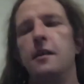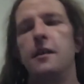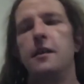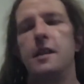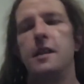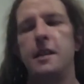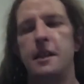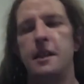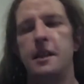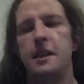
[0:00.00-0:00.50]

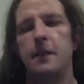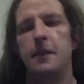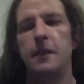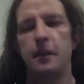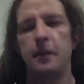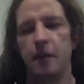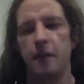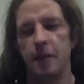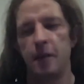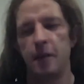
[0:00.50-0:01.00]
this is
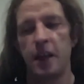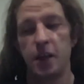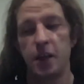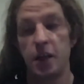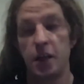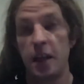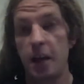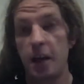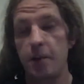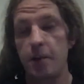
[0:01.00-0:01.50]
something that
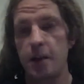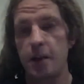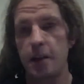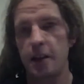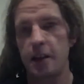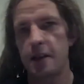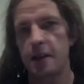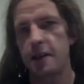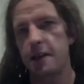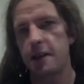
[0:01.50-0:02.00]
venture
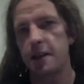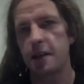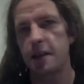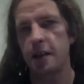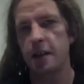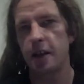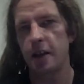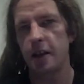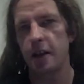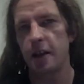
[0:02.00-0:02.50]
capitalists
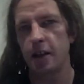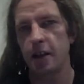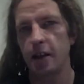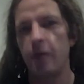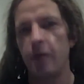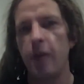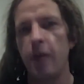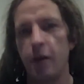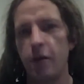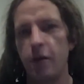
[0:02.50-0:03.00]
are
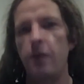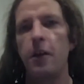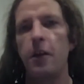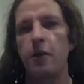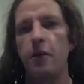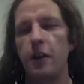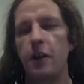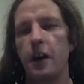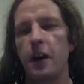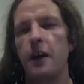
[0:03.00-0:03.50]
very,
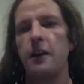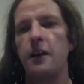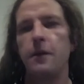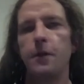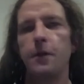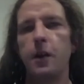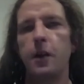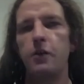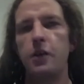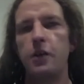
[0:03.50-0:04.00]
very highly
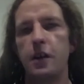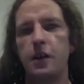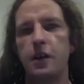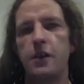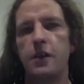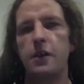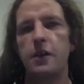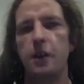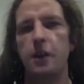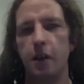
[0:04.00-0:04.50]

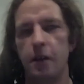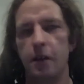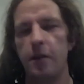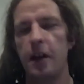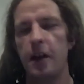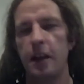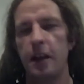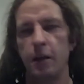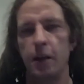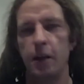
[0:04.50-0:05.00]
focused on
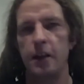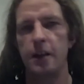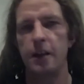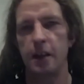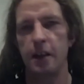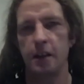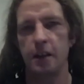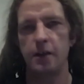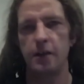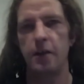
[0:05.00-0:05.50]

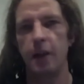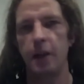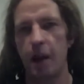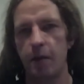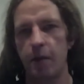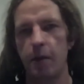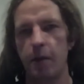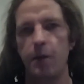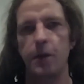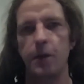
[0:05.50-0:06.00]
evaluating. So
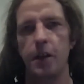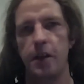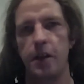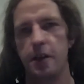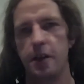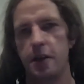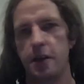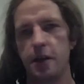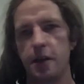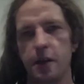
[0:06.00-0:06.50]
at the
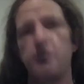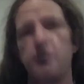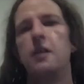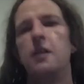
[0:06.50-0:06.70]
first